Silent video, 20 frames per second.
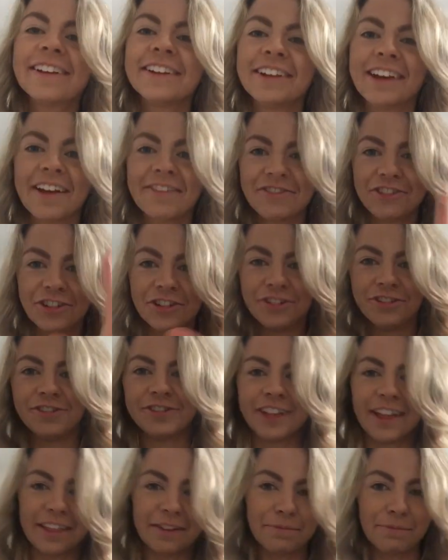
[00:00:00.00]
and you have to
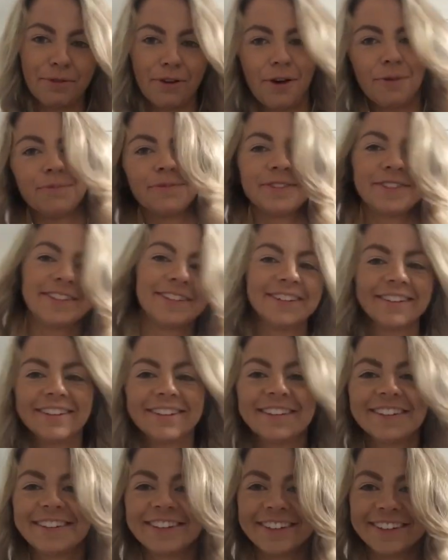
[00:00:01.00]
use other props to
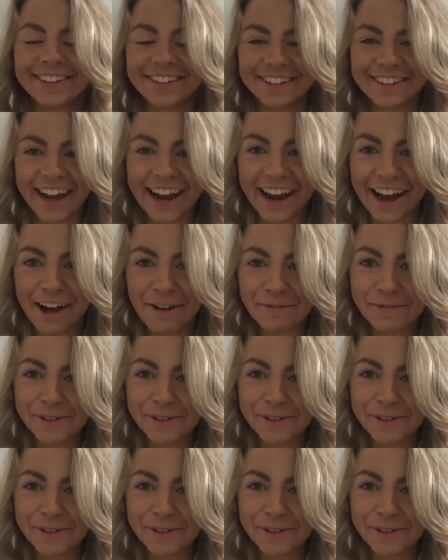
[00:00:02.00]
stay up.